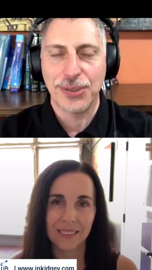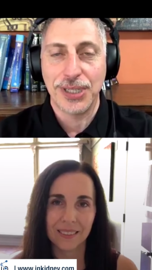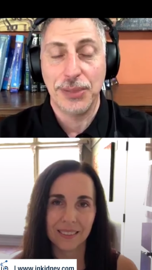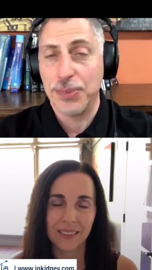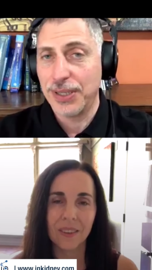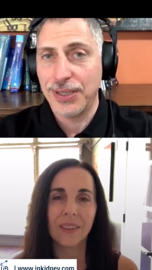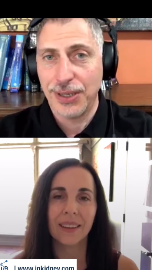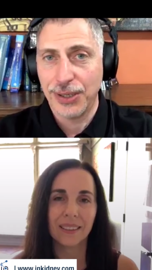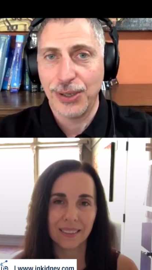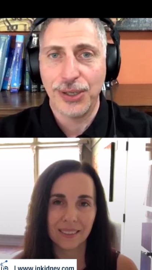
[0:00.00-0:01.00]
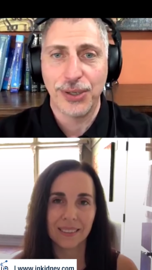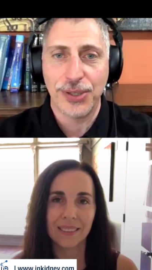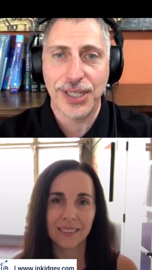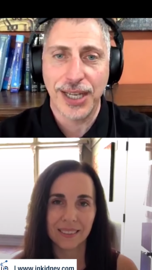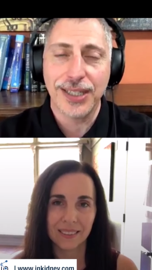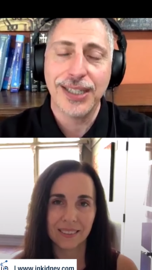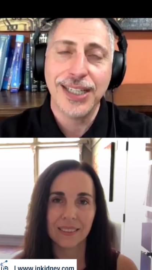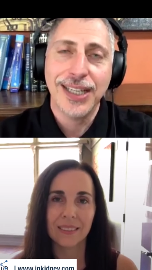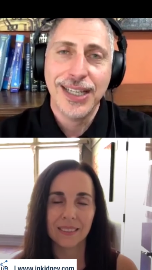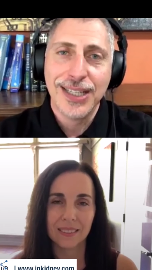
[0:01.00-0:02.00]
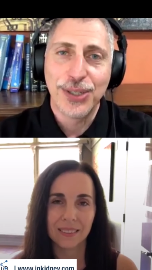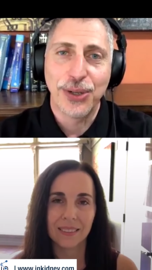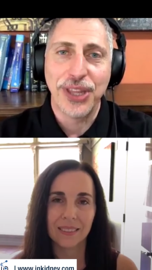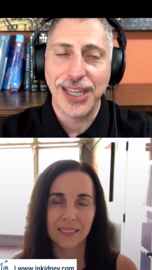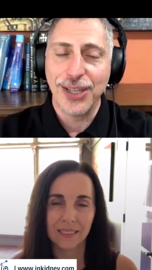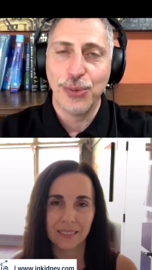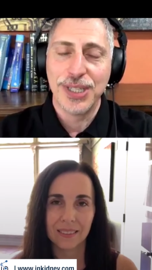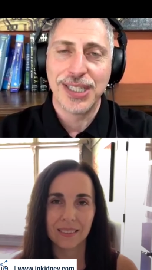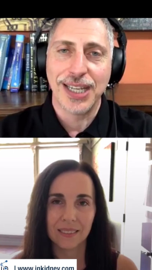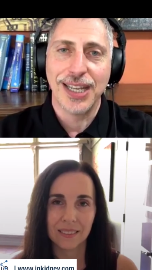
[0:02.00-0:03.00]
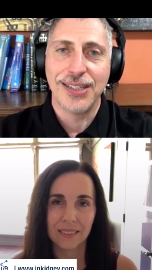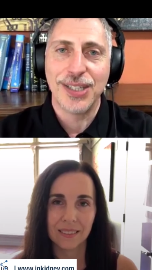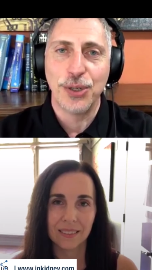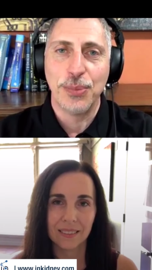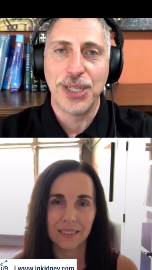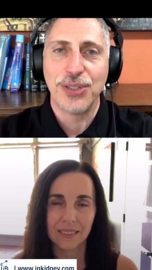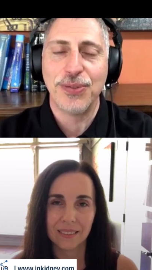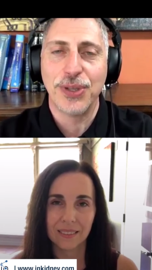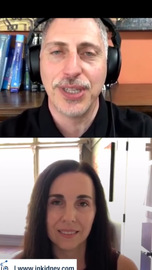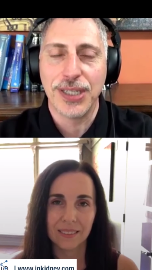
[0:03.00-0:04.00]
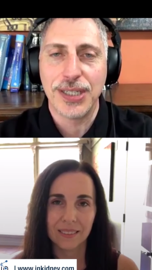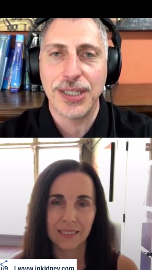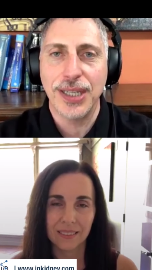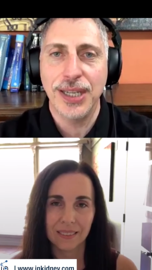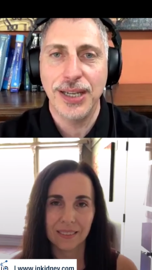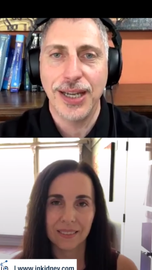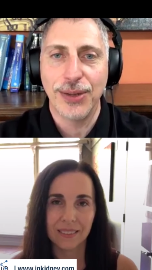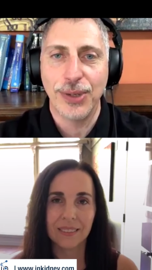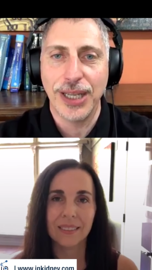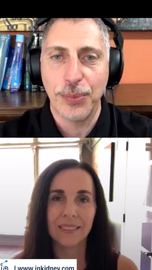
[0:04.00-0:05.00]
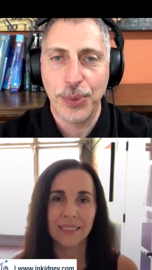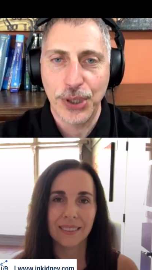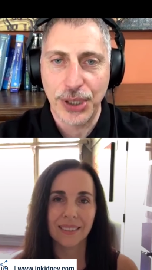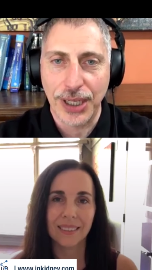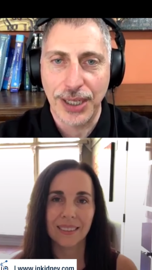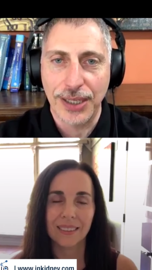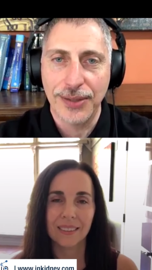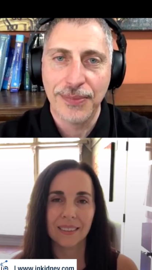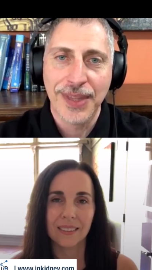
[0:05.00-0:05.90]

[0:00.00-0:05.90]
Speaker 1: uh, for your viewers to keep it okay. on, on your site. So thank you once again so much for this. Uh, I really